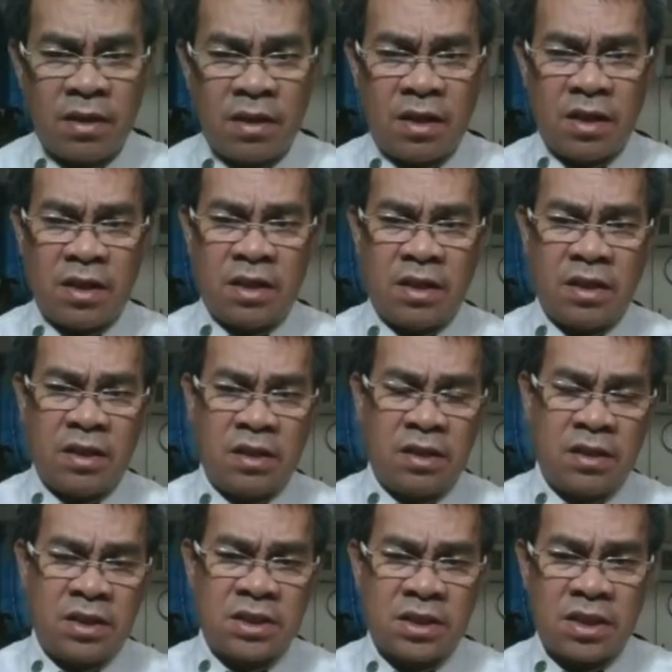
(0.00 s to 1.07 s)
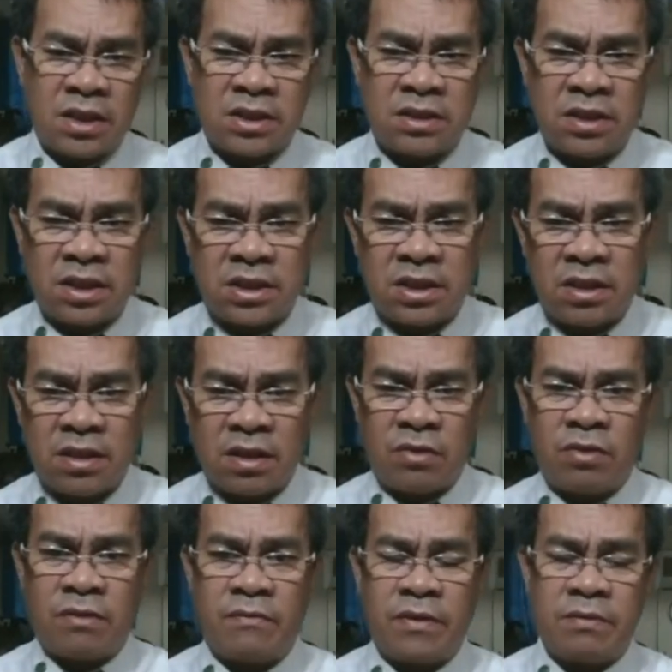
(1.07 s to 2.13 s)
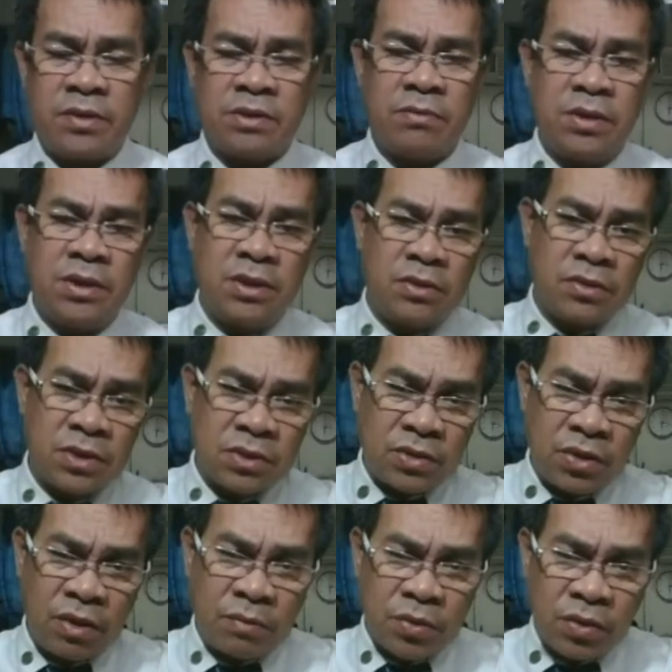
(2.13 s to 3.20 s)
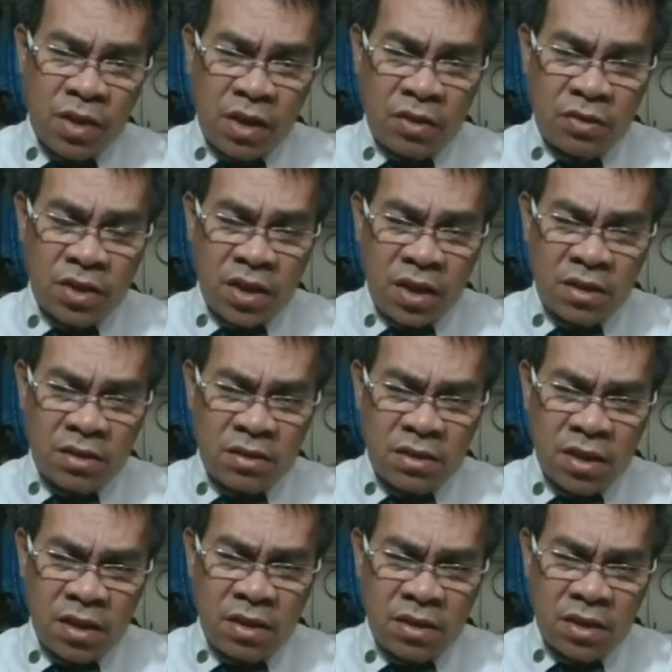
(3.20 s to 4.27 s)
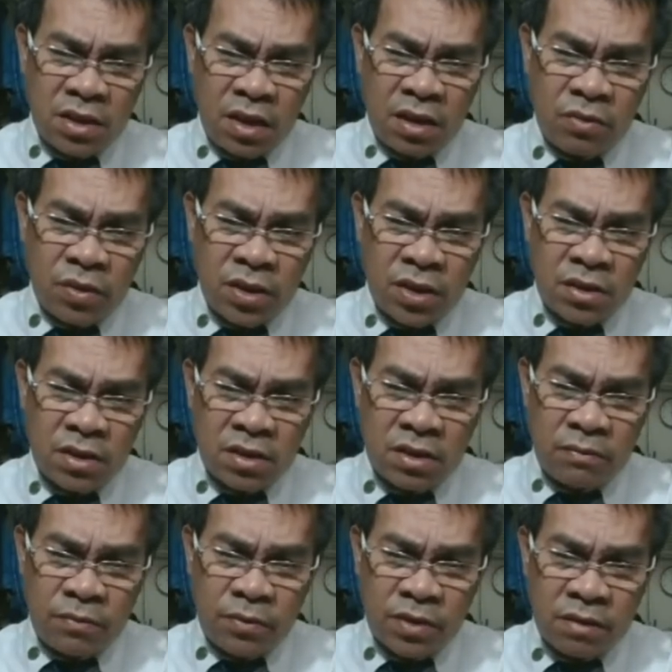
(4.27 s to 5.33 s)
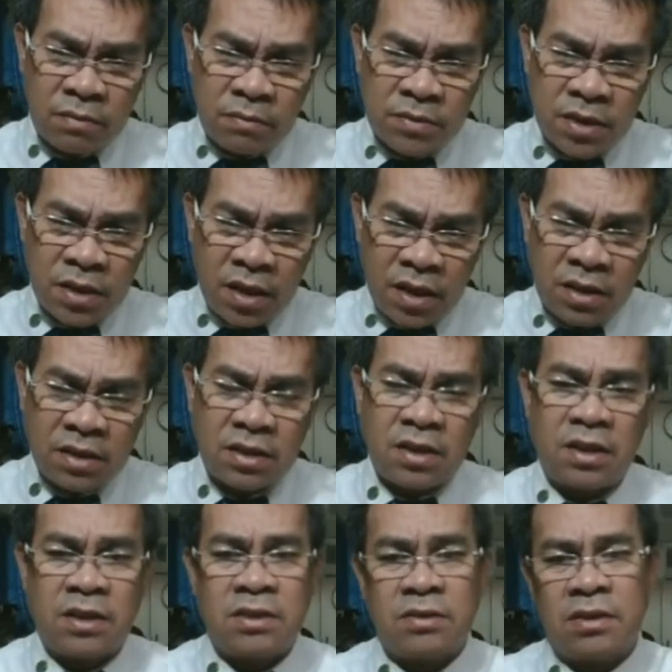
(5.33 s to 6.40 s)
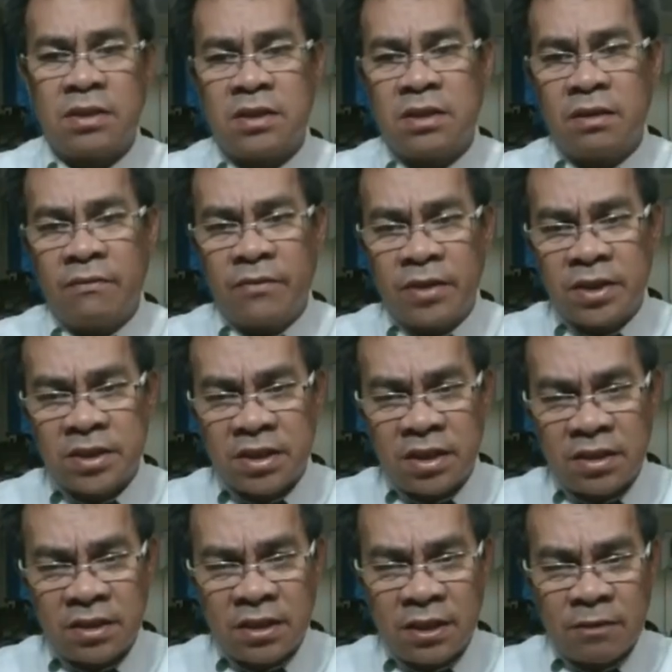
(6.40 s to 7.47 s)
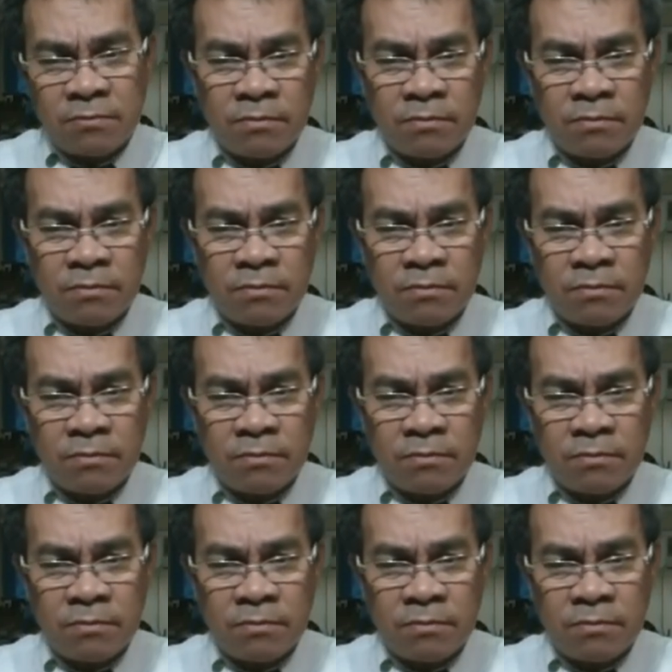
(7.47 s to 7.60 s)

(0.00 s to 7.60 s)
I discussed this in our previous video. So you have to count 8, 10, 20, 30, 40, 50, 80. So therefore this is 80.